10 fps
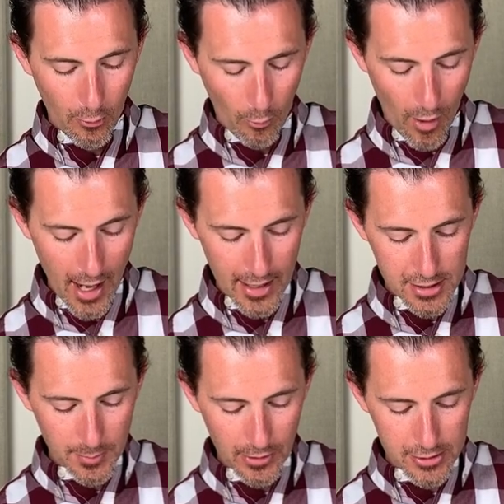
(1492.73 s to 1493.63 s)

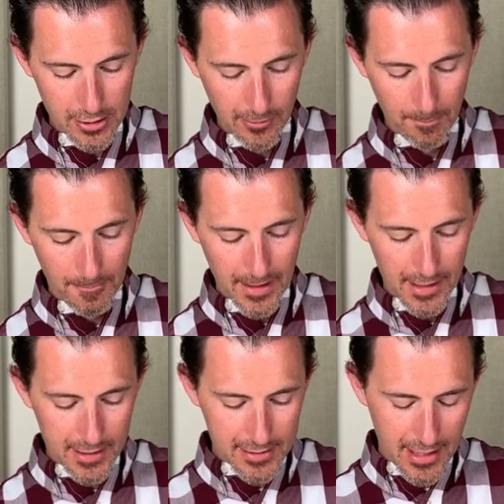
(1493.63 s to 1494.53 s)
wise person
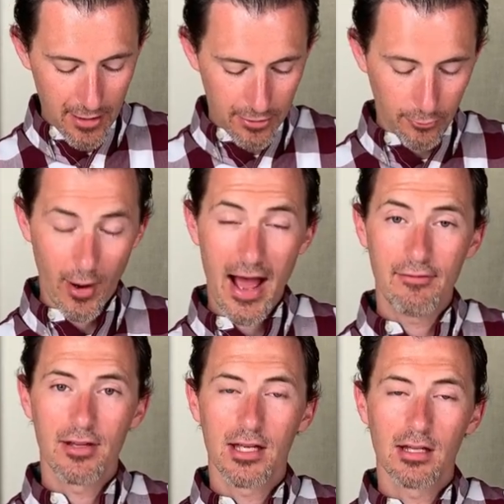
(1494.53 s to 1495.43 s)
is
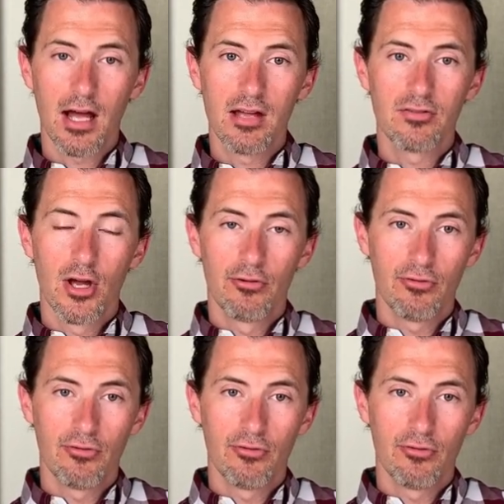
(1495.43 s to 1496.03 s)
thriving in life,